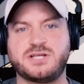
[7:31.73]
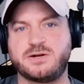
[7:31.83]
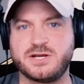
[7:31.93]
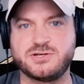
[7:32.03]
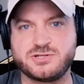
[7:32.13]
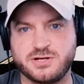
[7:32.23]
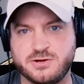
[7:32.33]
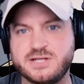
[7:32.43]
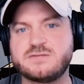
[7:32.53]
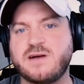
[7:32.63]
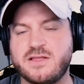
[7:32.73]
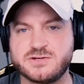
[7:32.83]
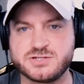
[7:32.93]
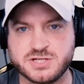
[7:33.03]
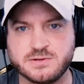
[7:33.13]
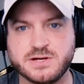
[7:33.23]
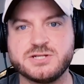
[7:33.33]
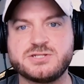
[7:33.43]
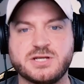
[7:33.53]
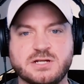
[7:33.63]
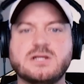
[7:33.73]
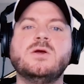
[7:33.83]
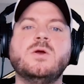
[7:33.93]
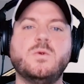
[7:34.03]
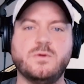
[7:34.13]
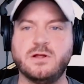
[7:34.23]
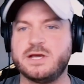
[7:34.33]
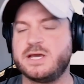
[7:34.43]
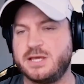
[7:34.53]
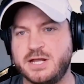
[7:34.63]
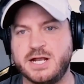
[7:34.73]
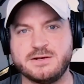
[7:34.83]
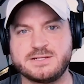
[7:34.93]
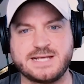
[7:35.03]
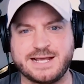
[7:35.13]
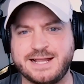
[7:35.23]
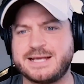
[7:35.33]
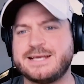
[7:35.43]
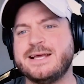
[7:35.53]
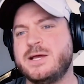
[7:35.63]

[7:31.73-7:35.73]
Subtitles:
generation or his father's generation really, saying like,